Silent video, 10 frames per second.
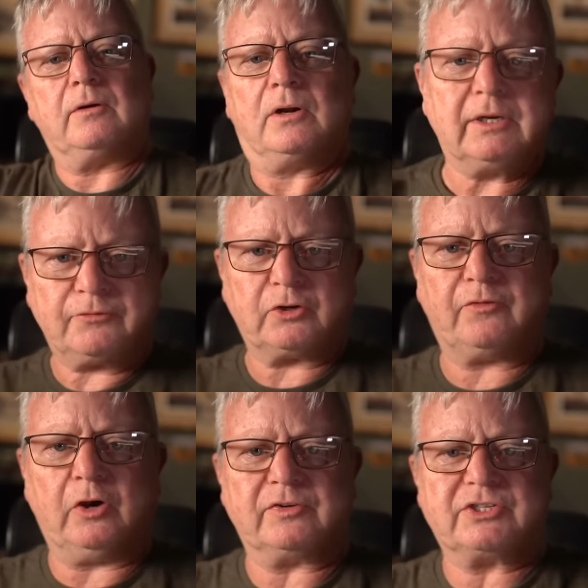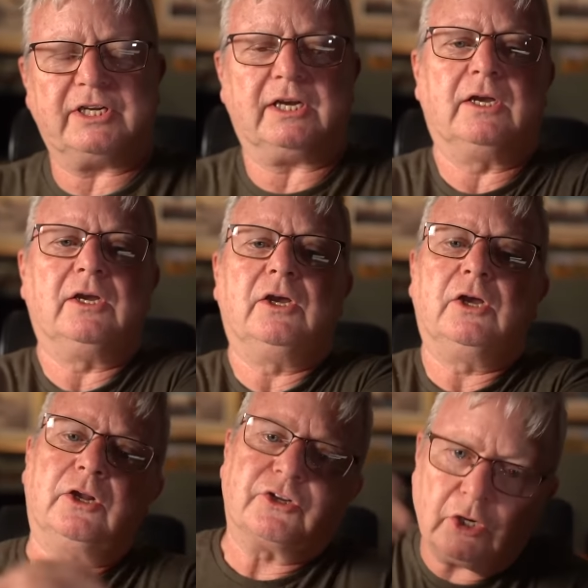Lift off oversteer,
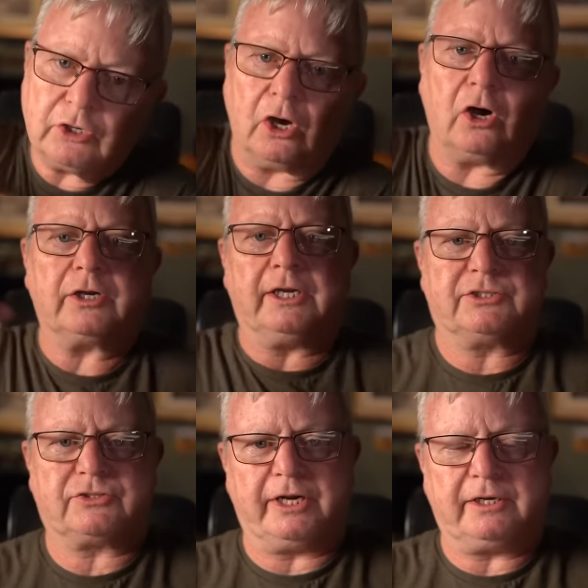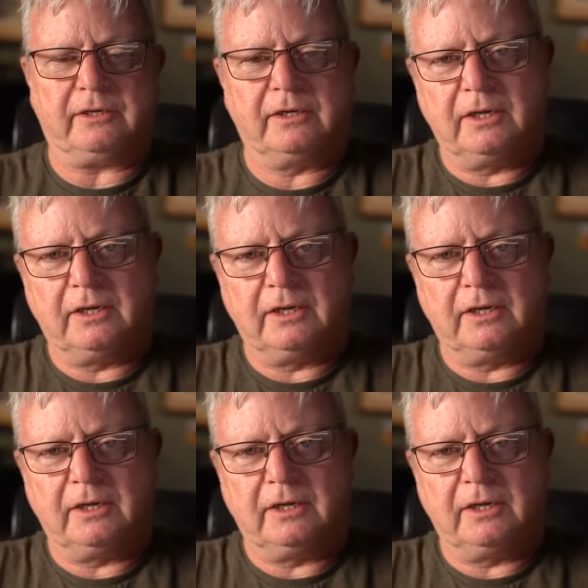turn hard and straighten.